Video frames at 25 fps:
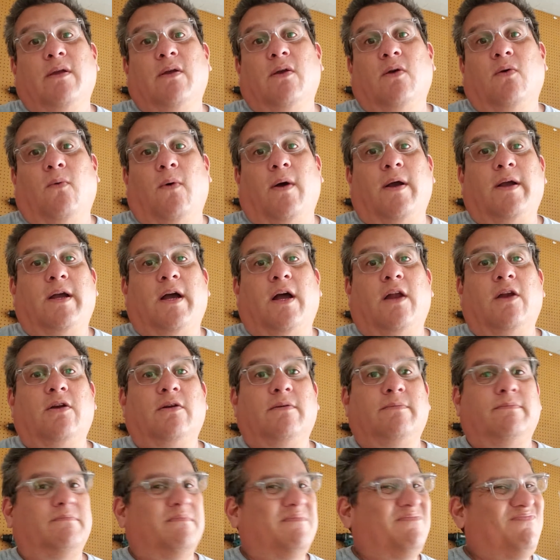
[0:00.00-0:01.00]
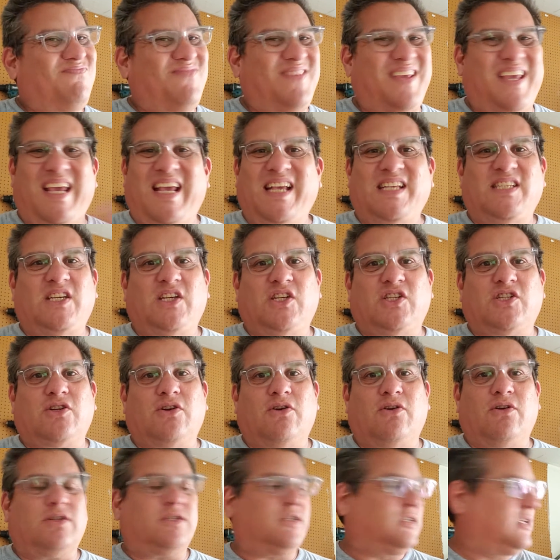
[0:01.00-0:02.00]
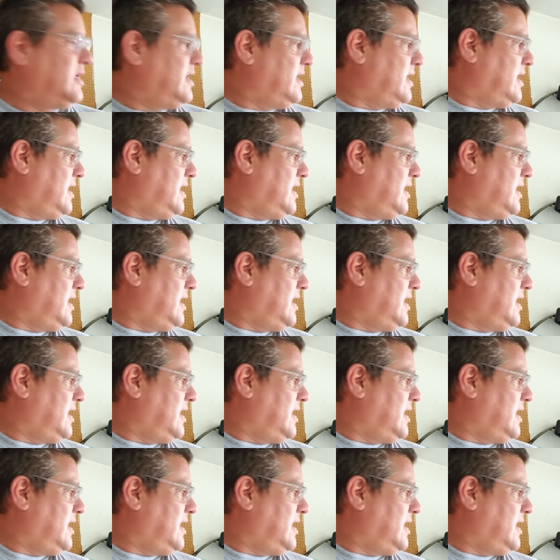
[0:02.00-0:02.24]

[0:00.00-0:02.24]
One color, easy shirts.